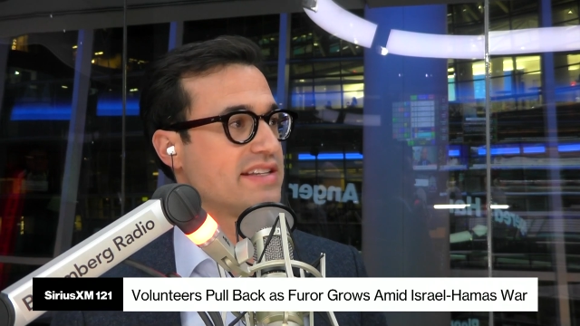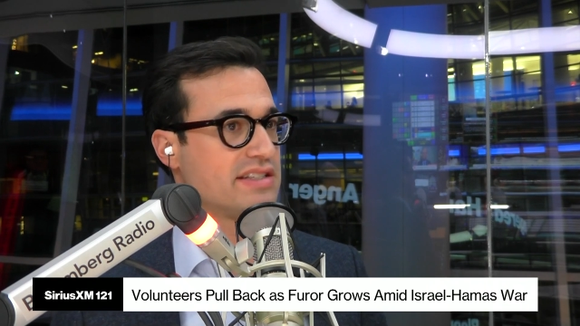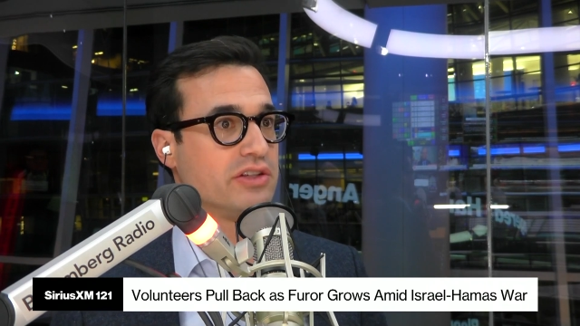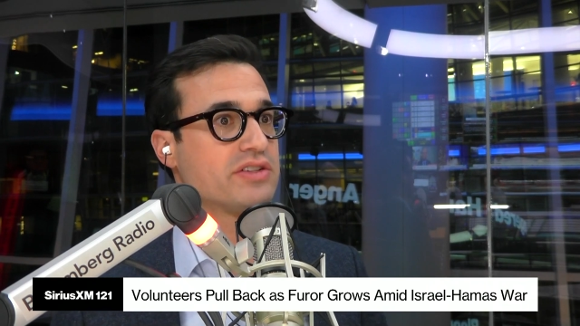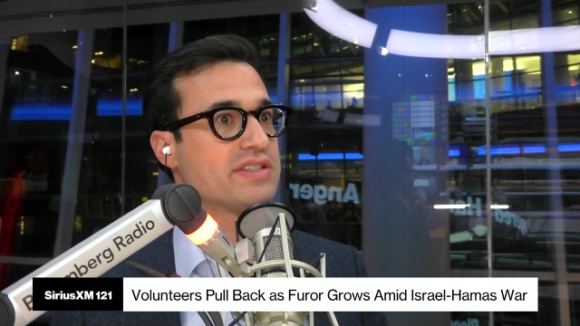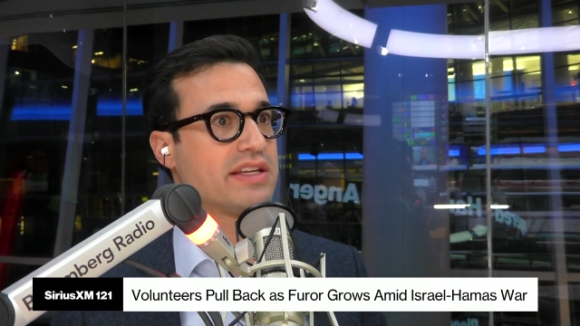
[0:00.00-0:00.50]
It
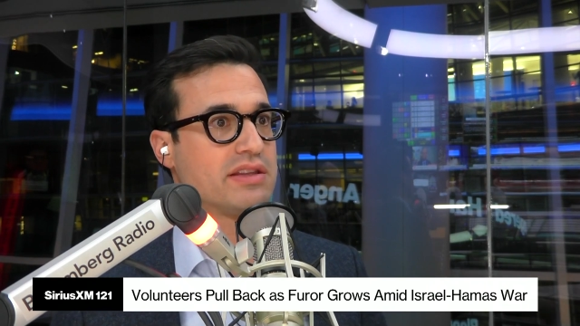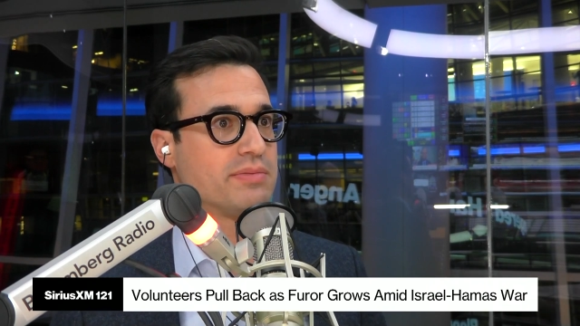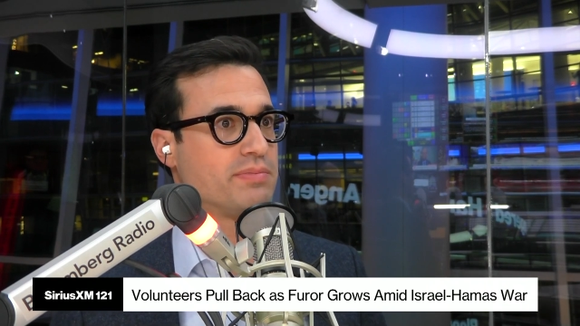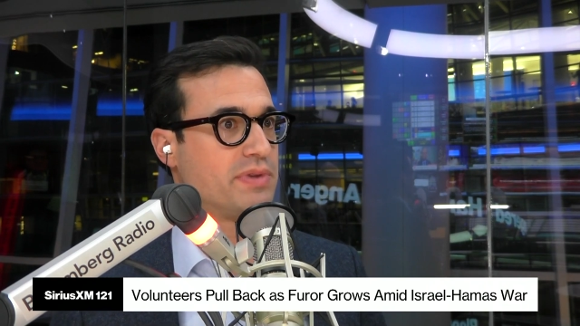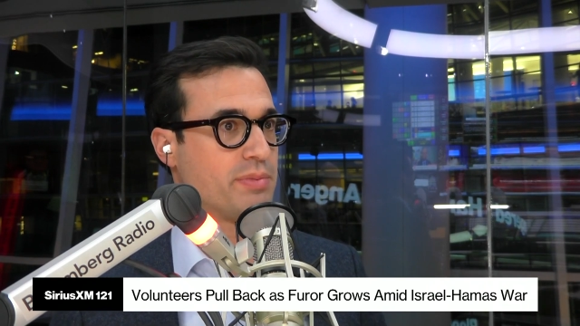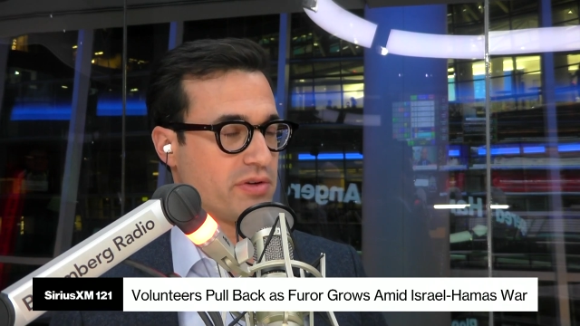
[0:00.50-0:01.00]
looks like the
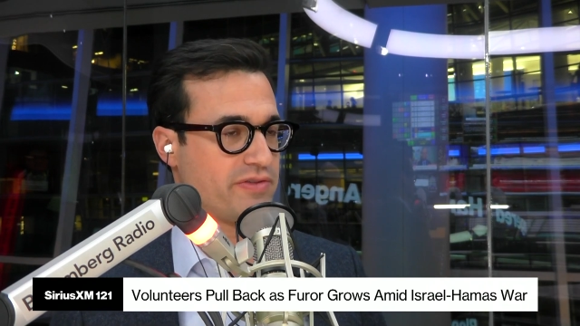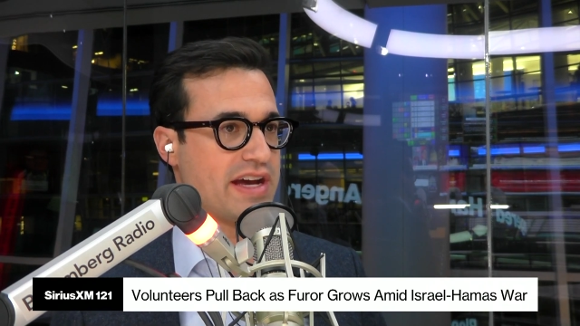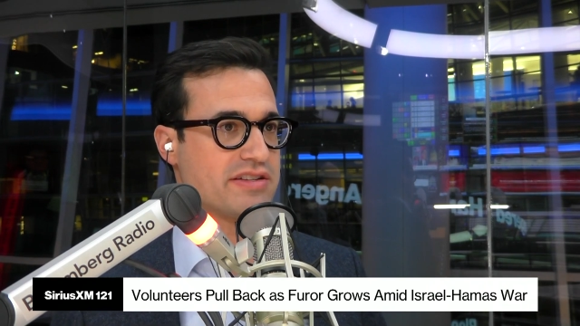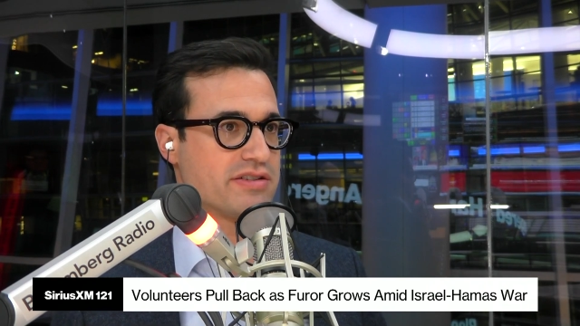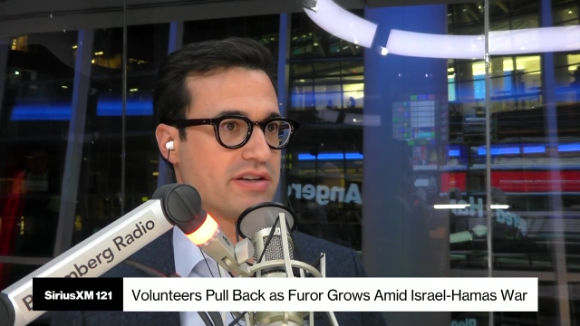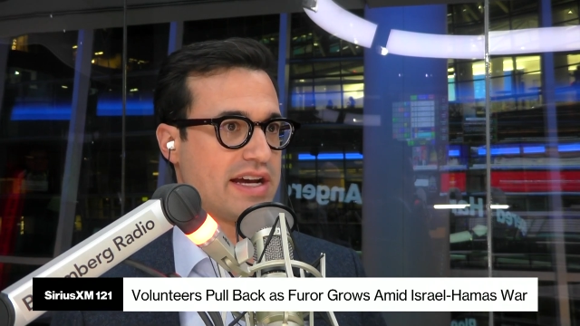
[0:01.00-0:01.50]
the
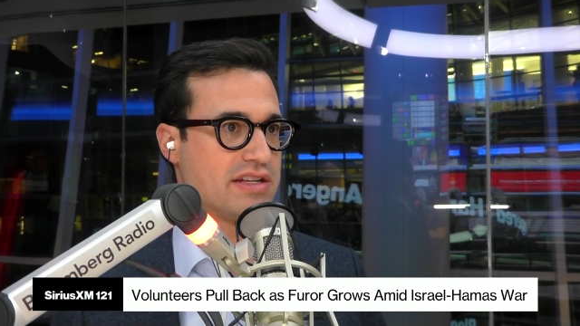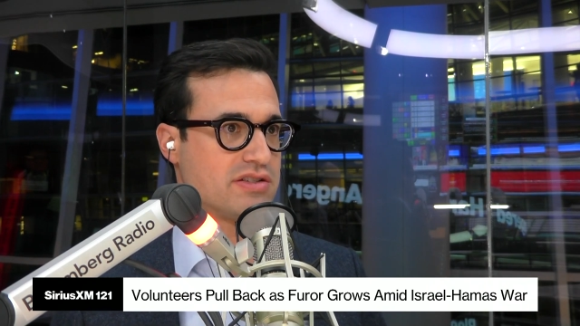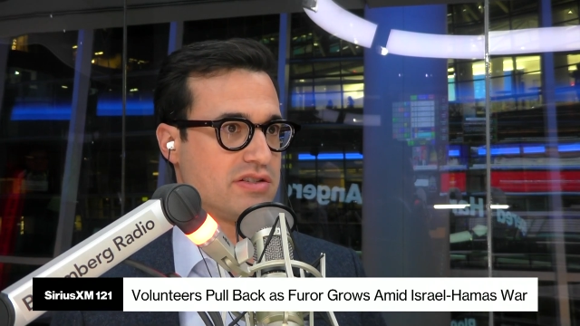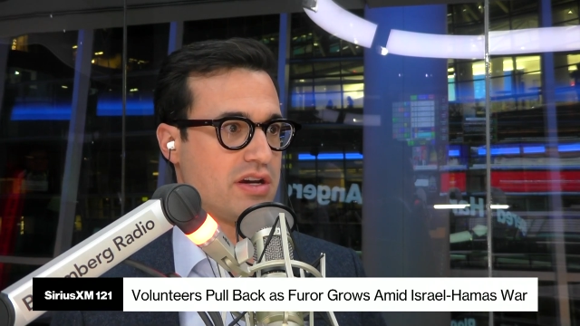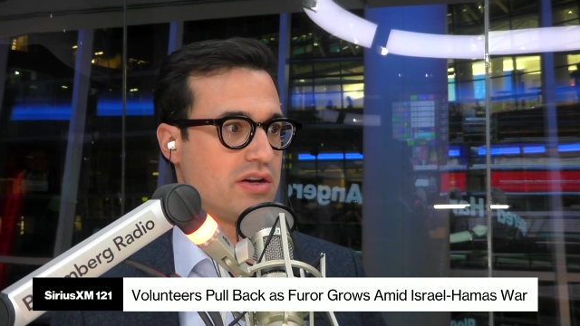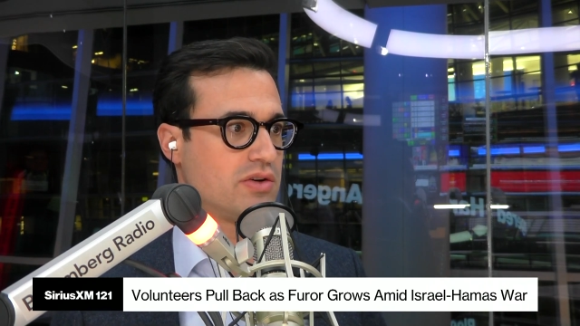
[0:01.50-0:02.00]
professor has
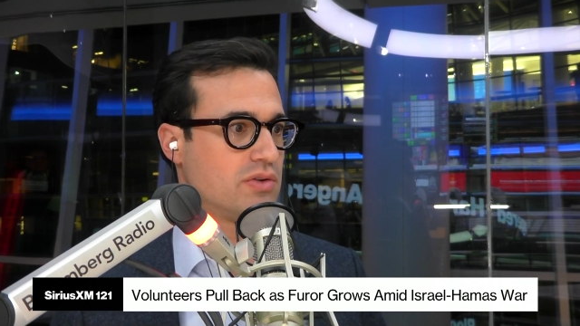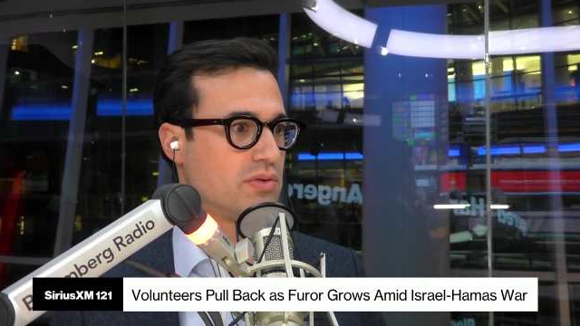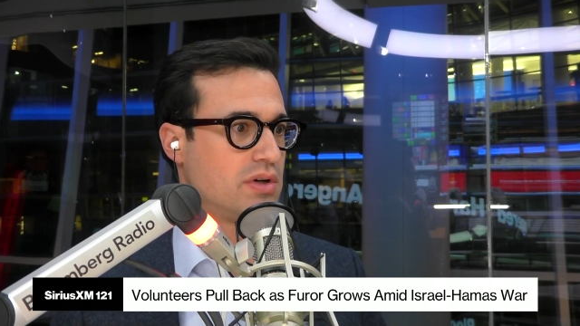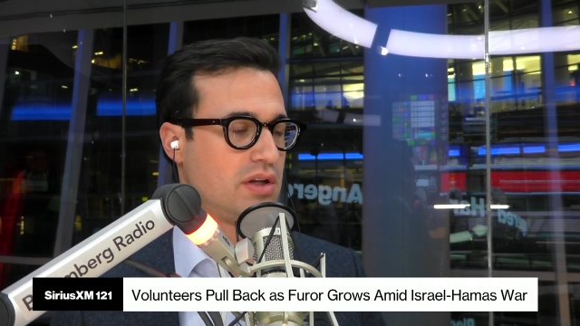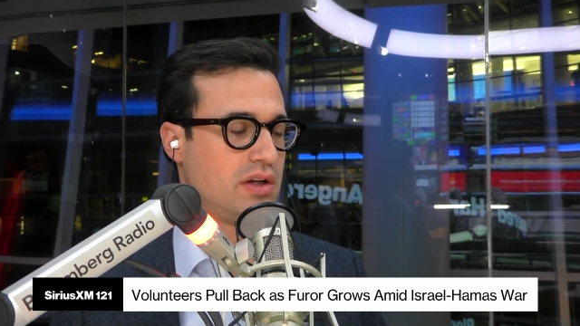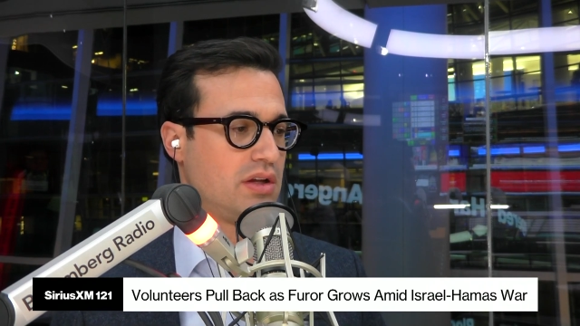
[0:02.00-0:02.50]
no
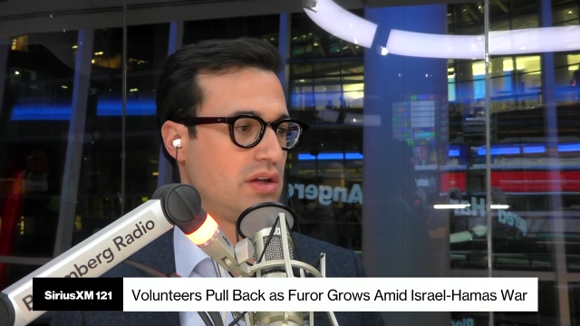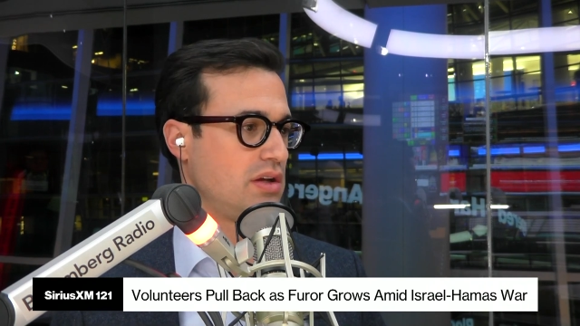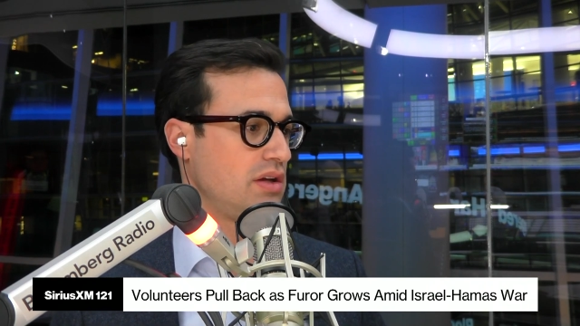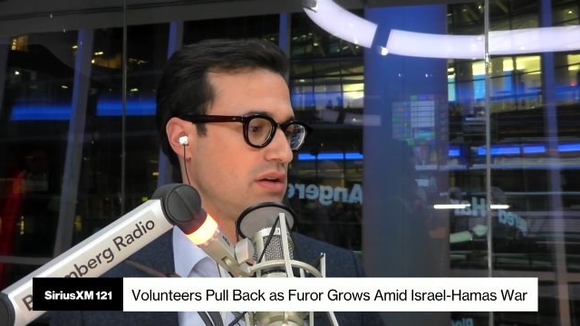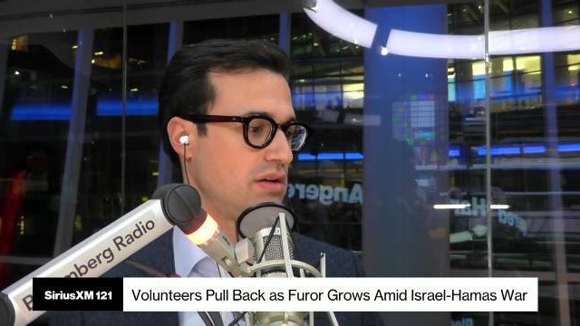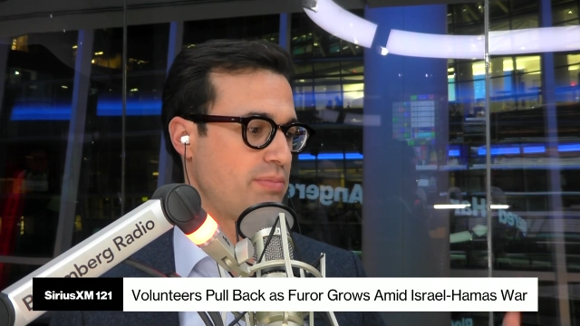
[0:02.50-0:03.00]

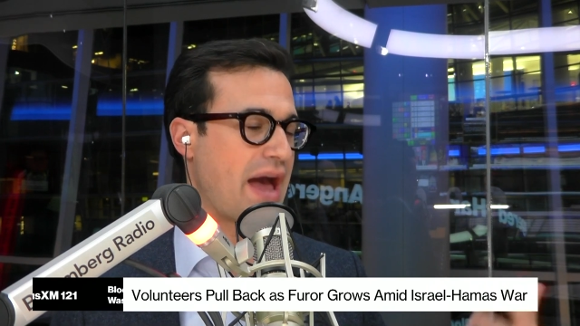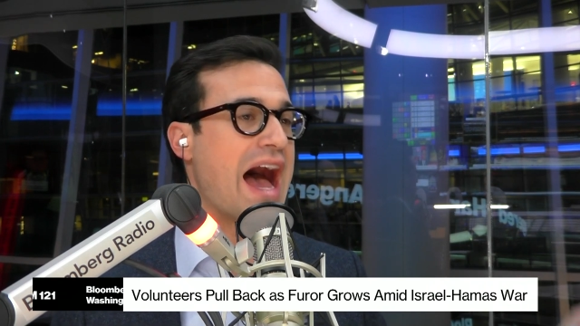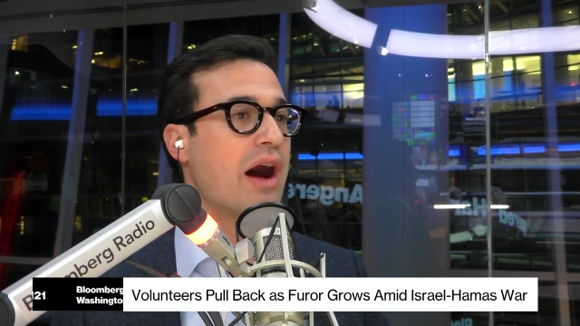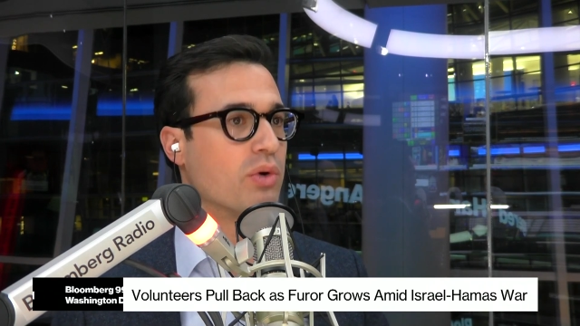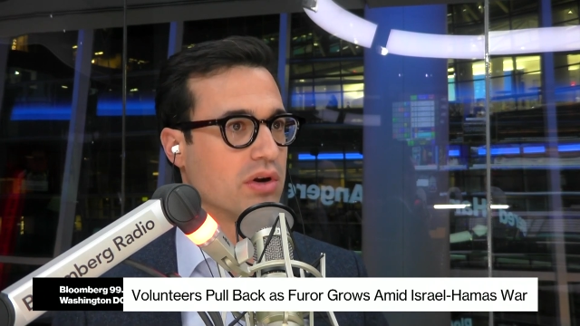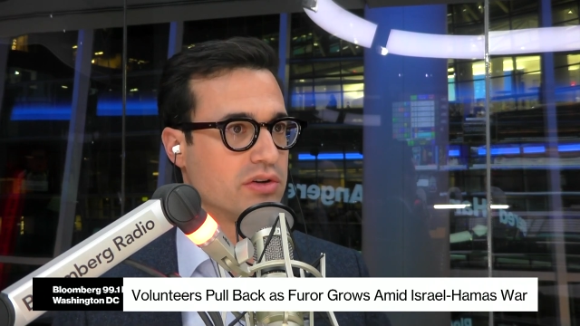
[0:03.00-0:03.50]

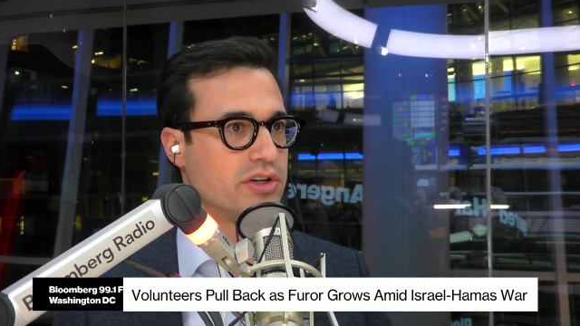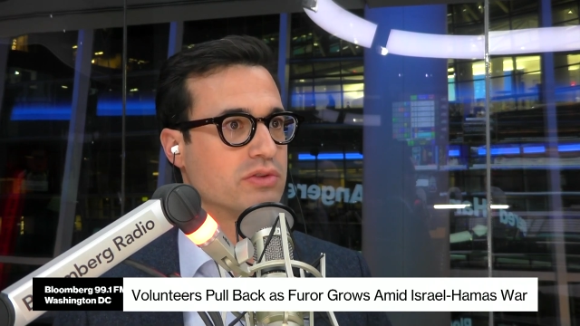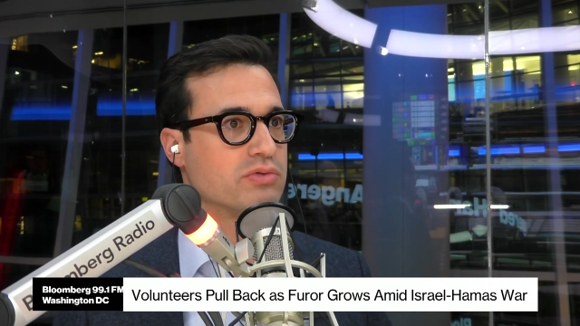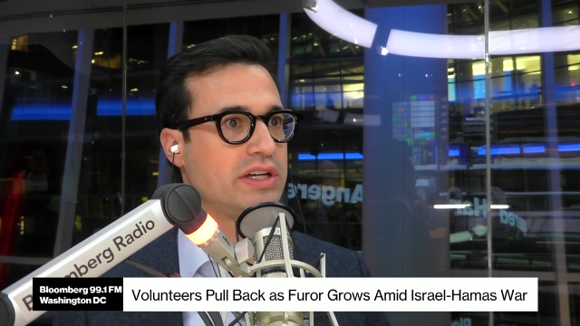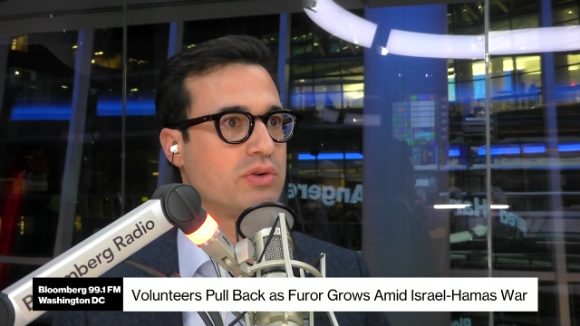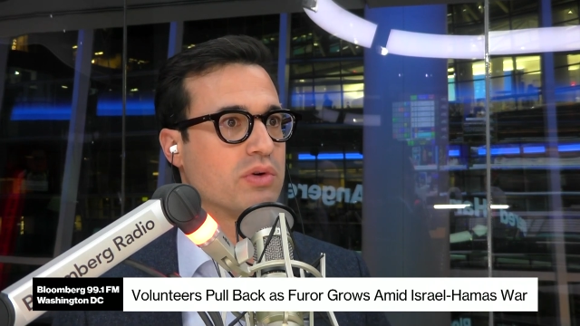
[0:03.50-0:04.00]
power, no
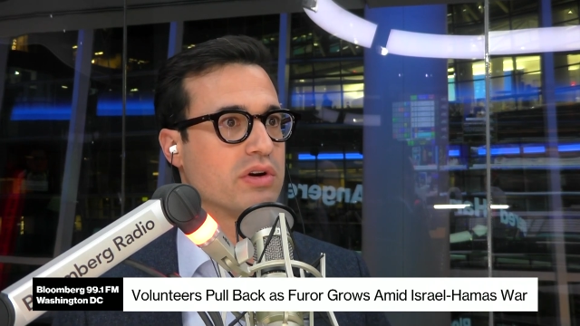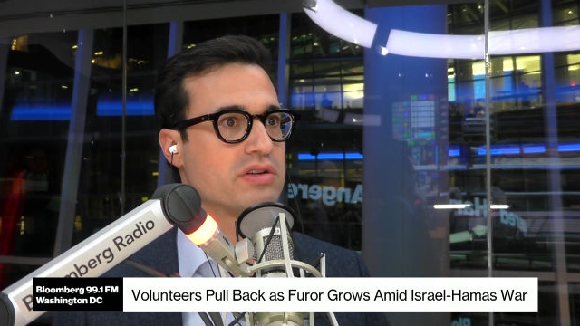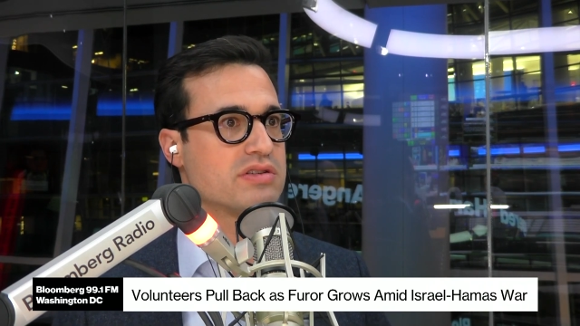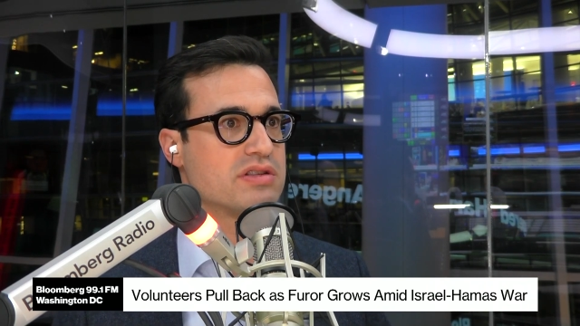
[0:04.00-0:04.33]
recourse.